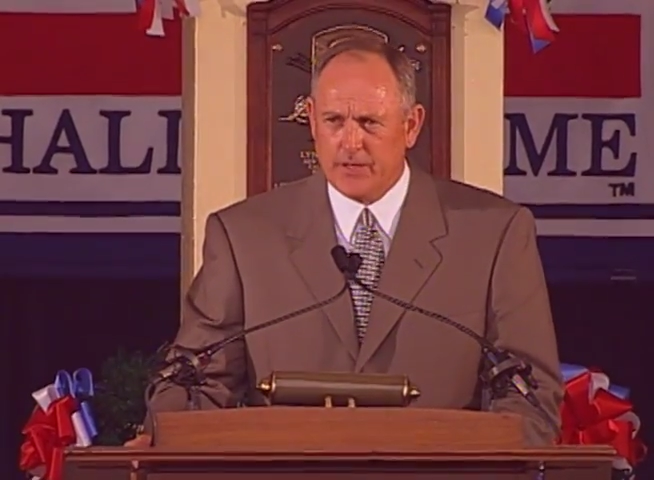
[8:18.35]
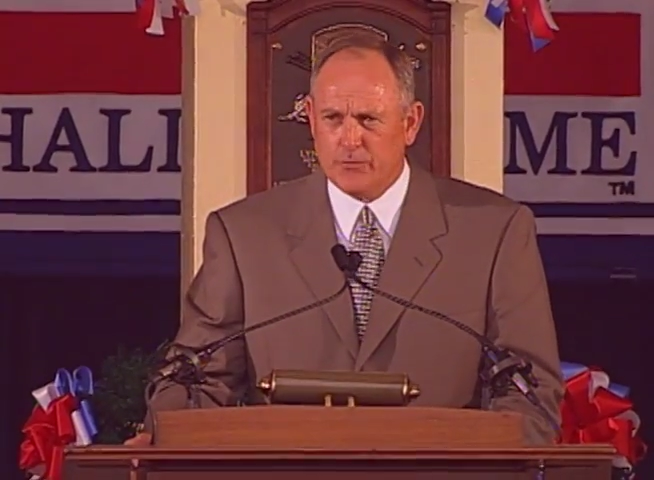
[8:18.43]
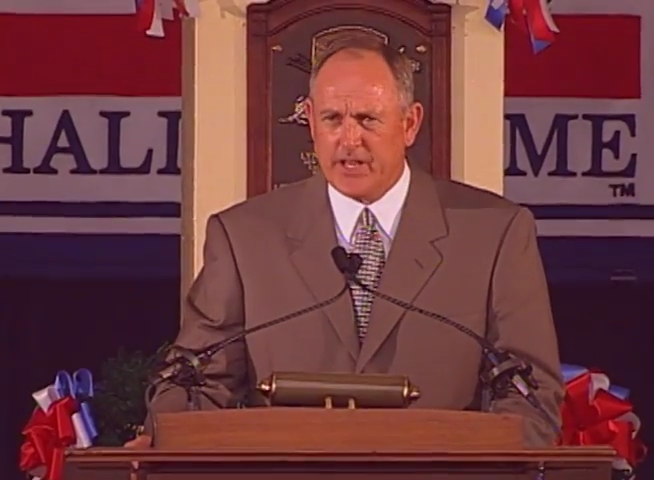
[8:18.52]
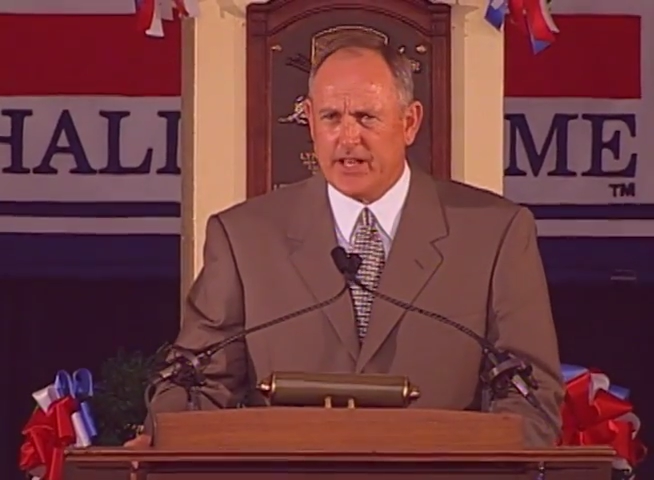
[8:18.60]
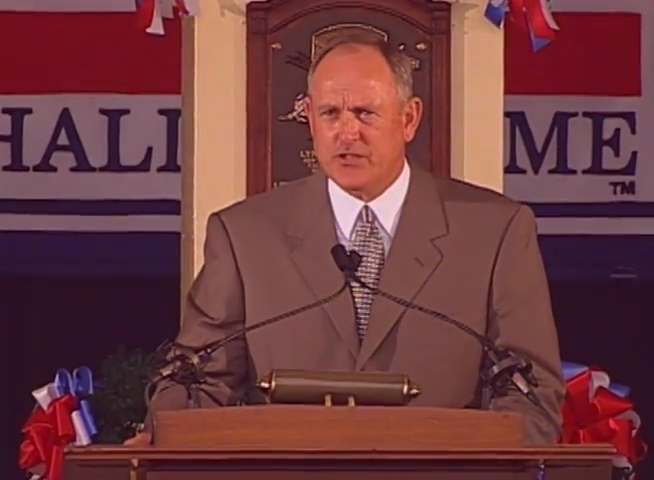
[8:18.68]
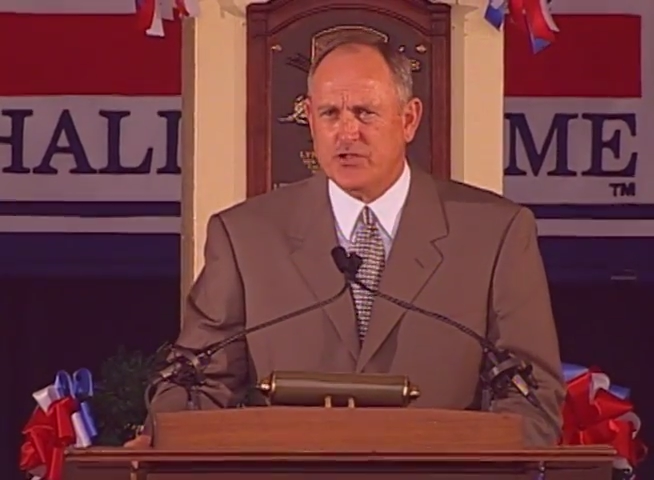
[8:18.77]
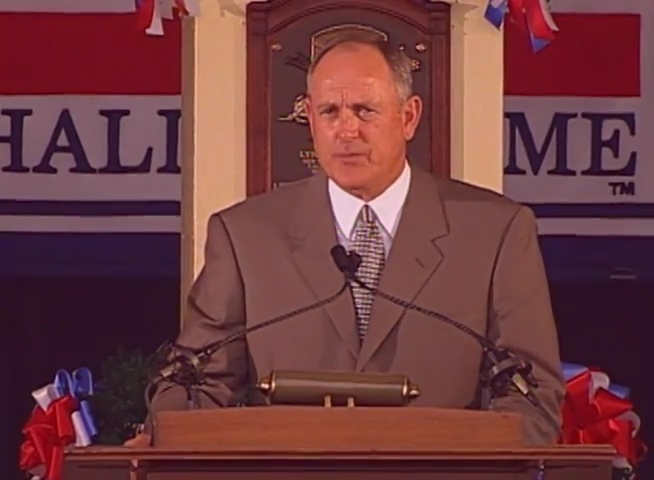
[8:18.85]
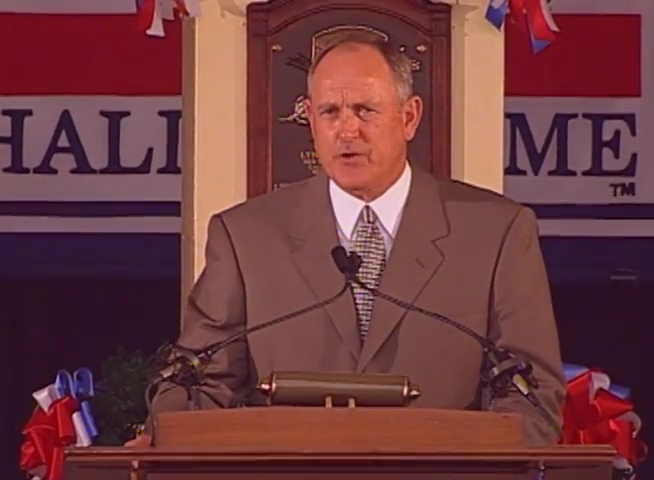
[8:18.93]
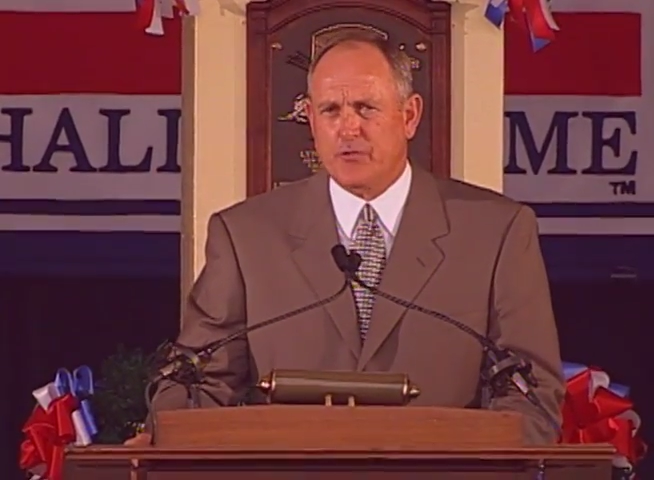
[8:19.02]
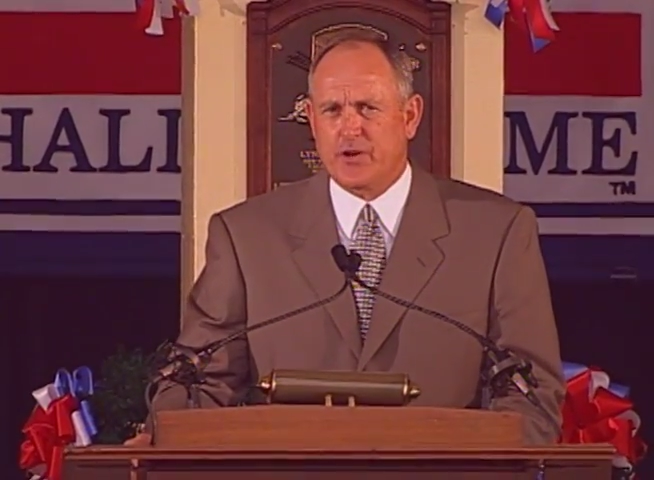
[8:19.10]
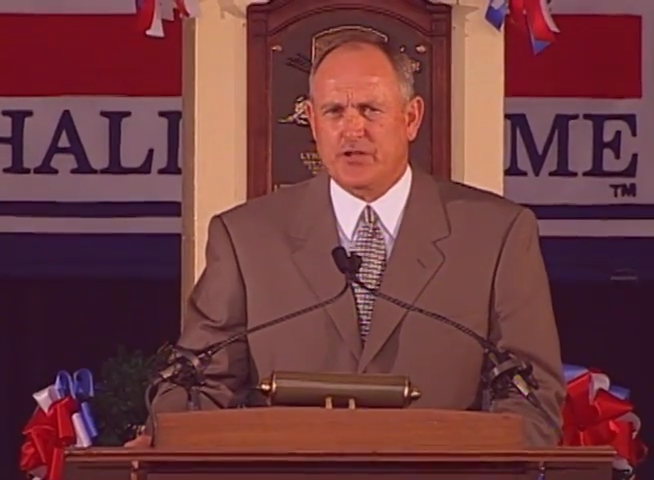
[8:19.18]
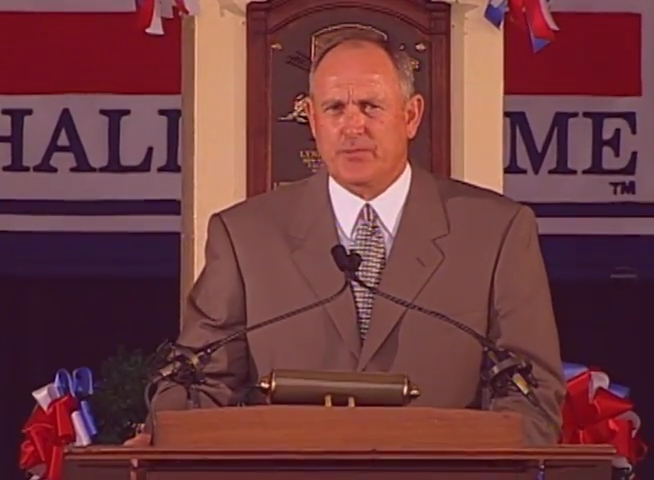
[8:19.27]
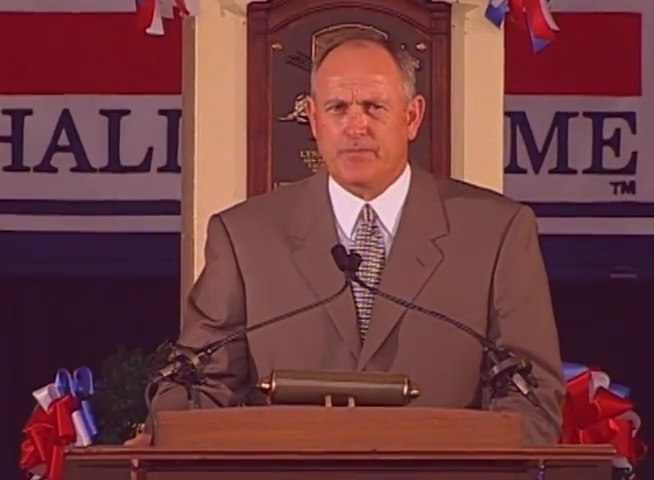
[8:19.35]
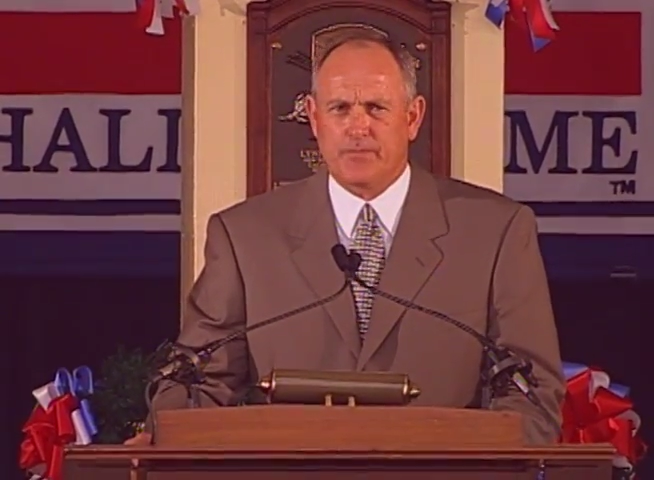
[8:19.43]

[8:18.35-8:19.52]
then we had Jimmy Reese,